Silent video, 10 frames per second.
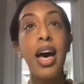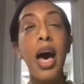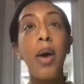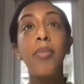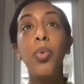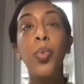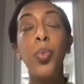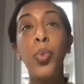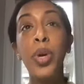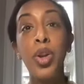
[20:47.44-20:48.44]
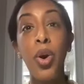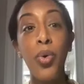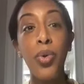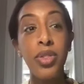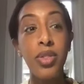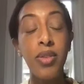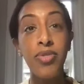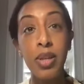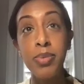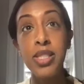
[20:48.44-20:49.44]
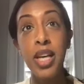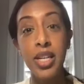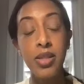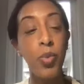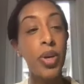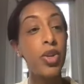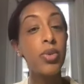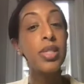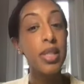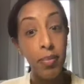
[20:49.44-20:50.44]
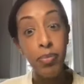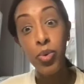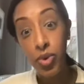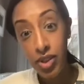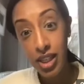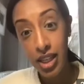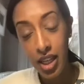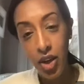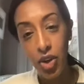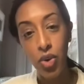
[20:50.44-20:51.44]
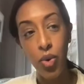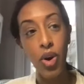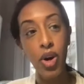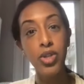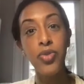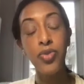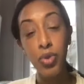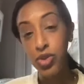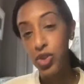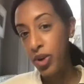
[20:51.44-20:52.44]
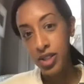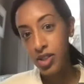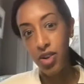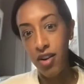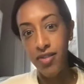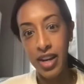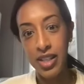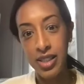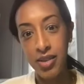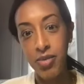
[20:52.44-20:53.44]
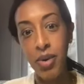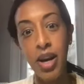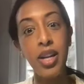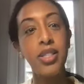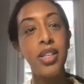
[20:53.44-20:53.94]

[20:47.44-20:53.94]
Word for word: We know the flip side is when you sleep poorly, your food choices are affected, right?